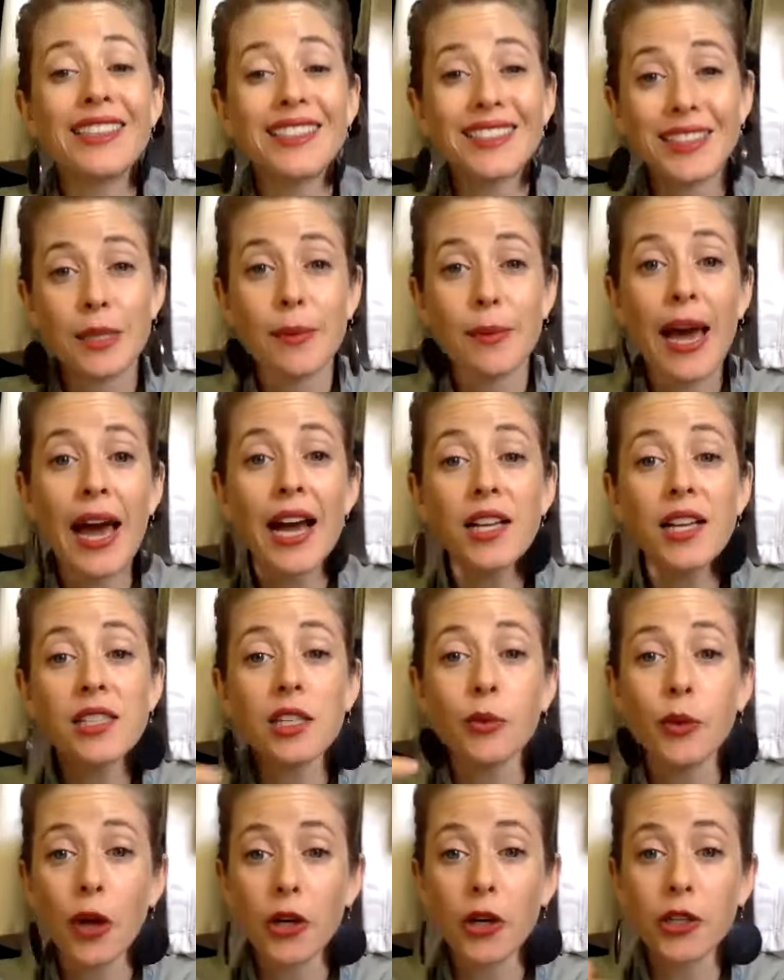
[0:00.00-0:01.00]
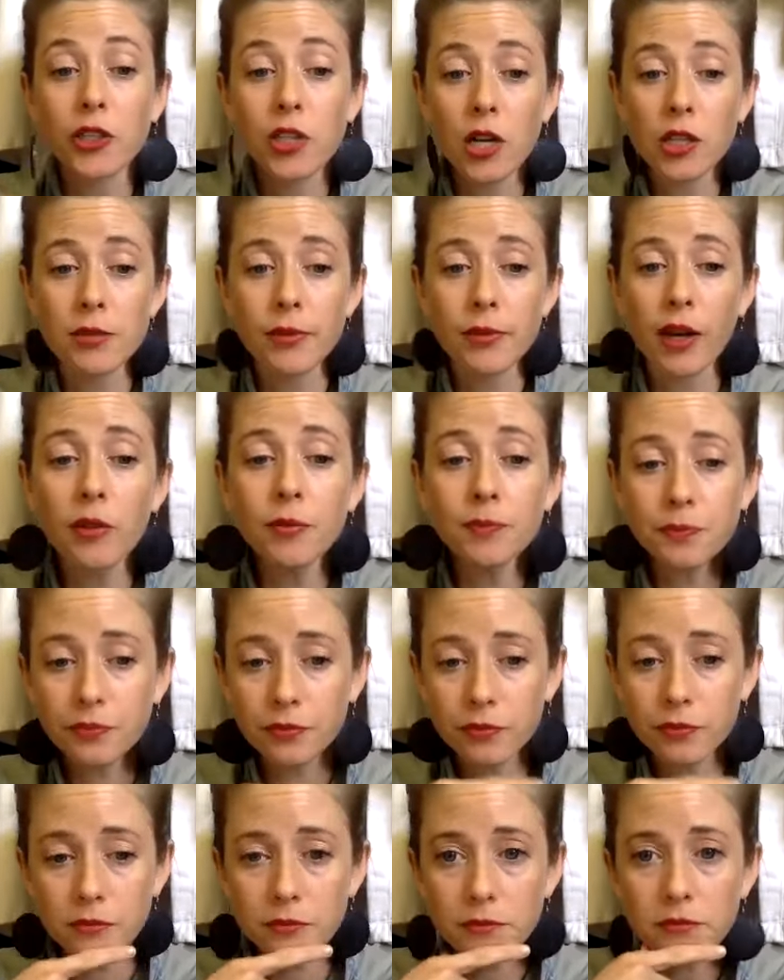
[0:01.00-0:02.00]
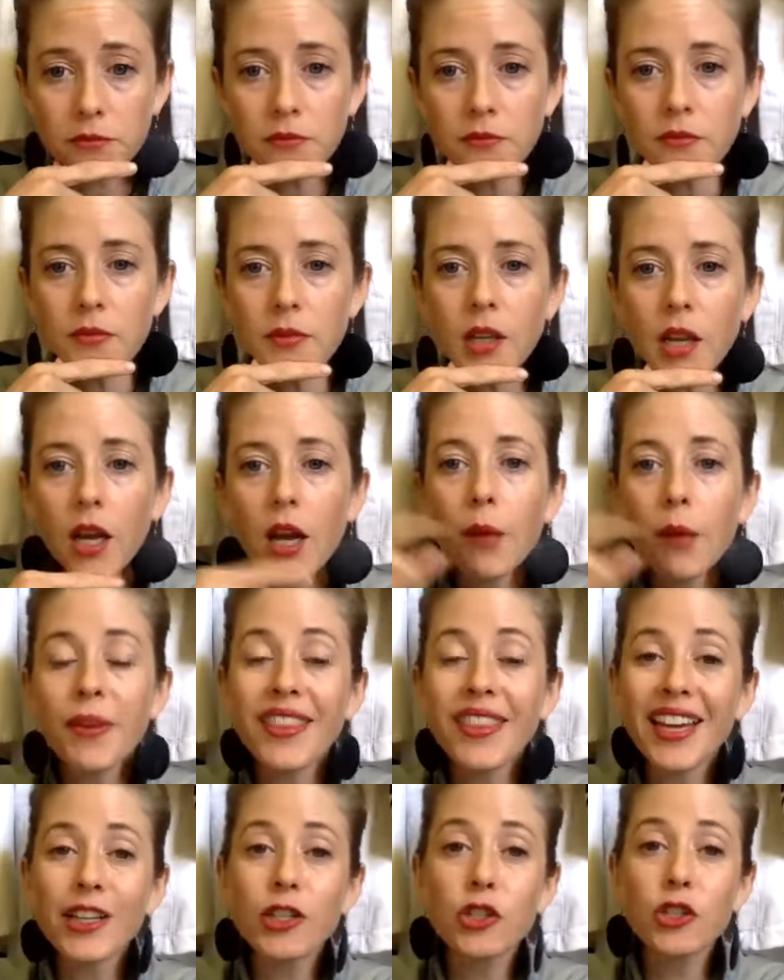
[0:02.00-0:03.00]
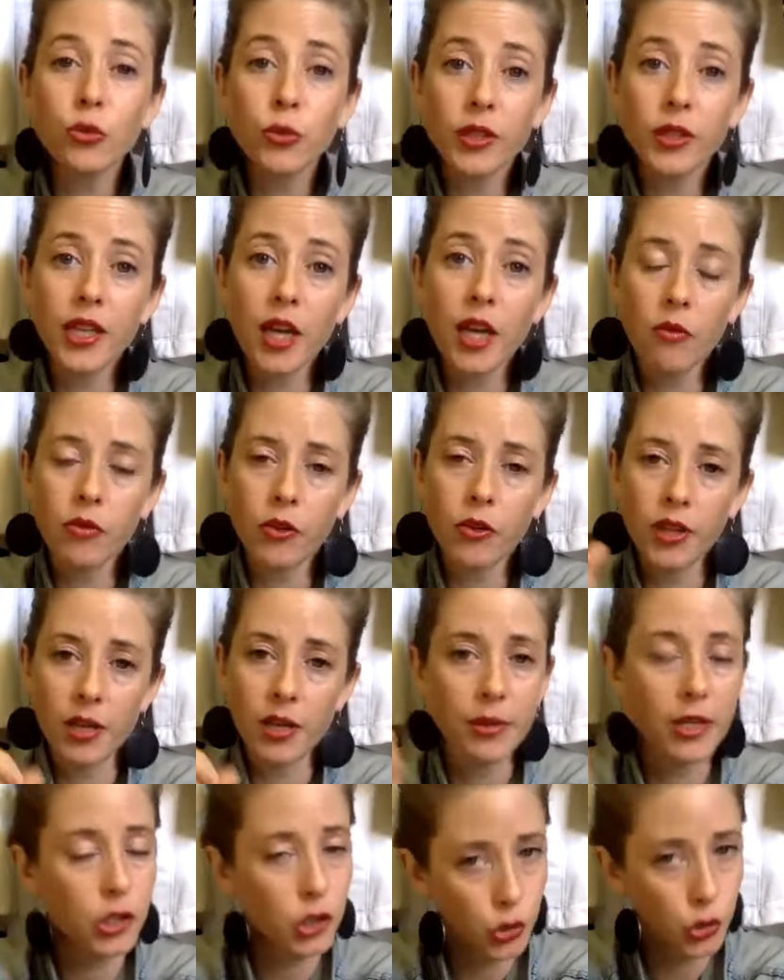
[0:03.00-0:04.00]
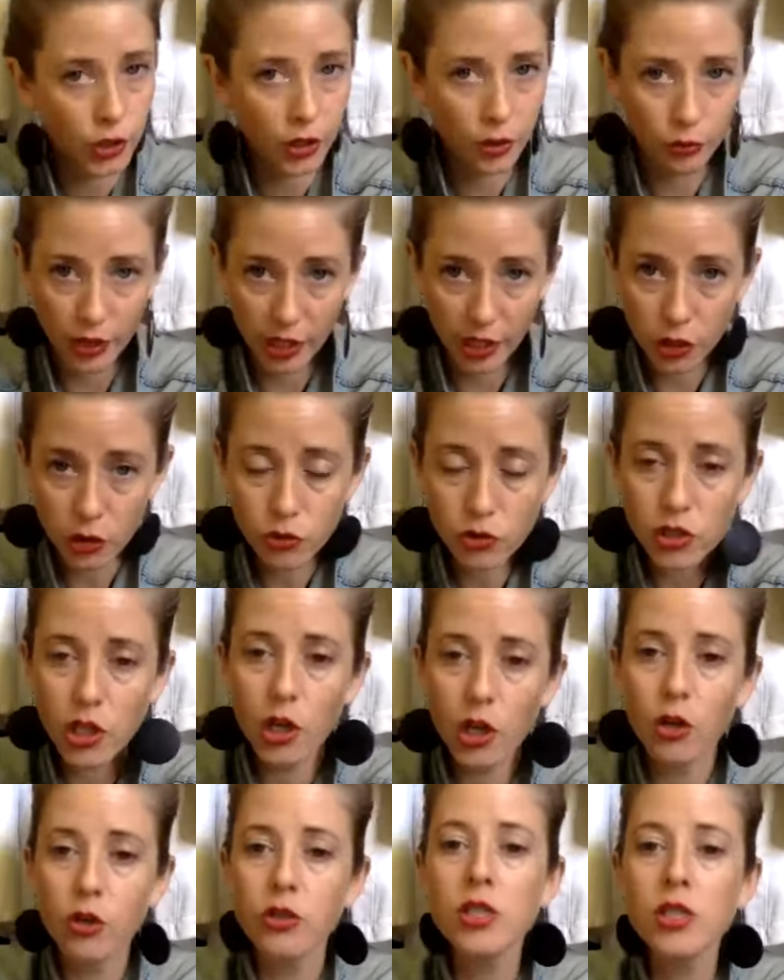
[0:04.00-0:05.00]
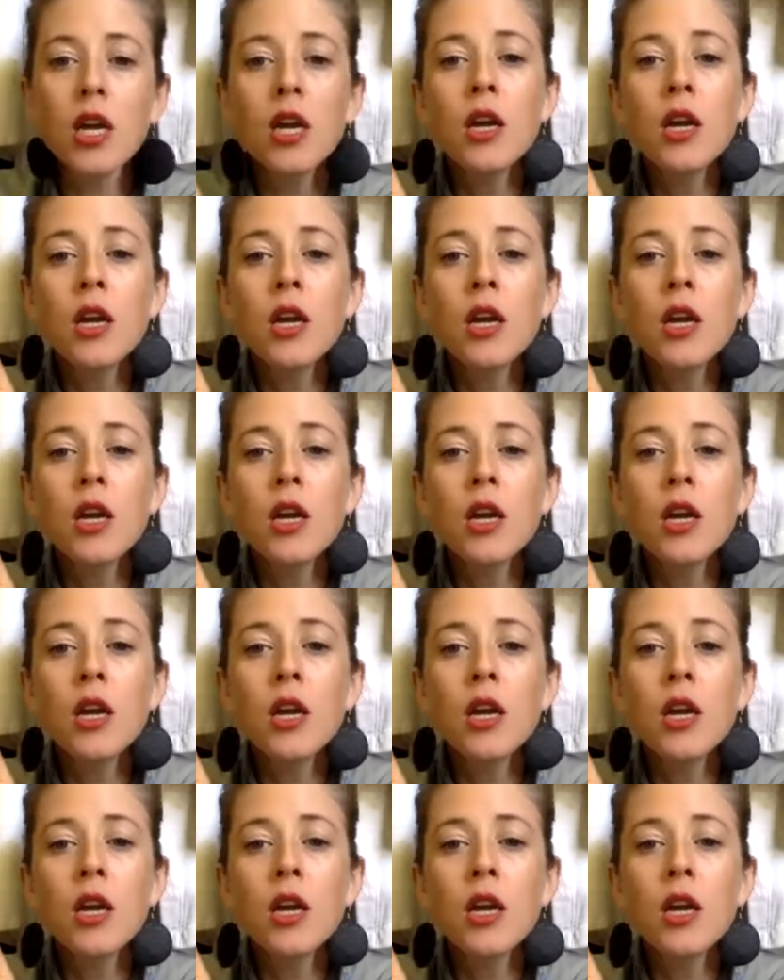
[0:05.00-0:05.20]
into the bags like we already talked about. But that is a really helpful thing because you can reuse those,